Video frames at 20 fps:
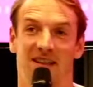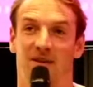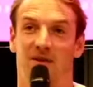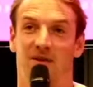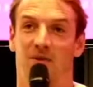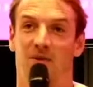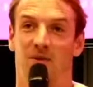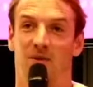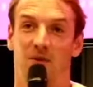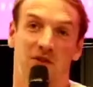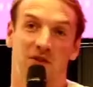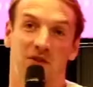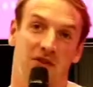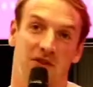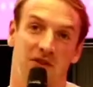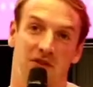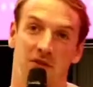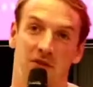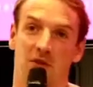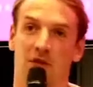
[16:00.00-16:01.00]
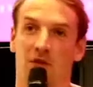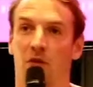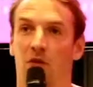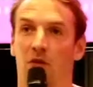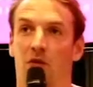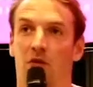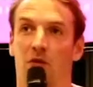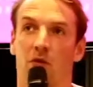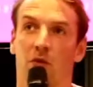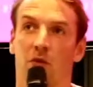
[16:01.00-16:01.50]
which is, the
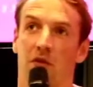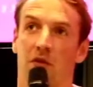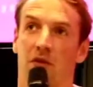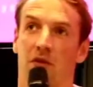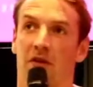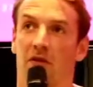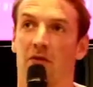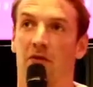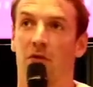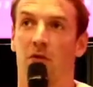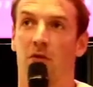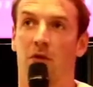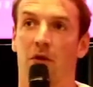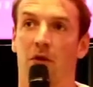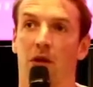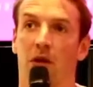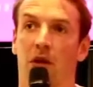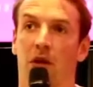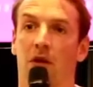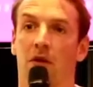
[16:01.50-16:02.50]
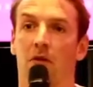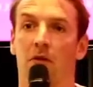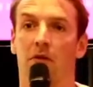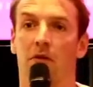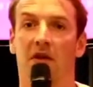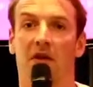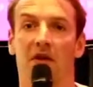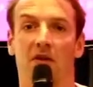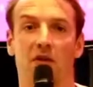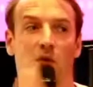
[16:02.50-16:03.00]
cool stuff. When we
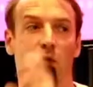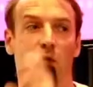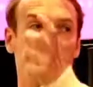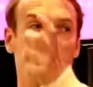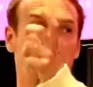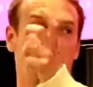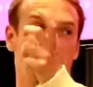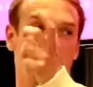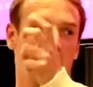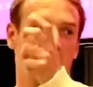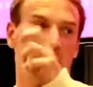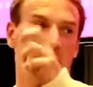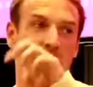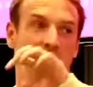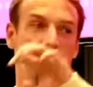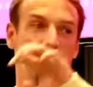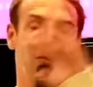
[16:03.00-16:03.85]
start the week at Back Market,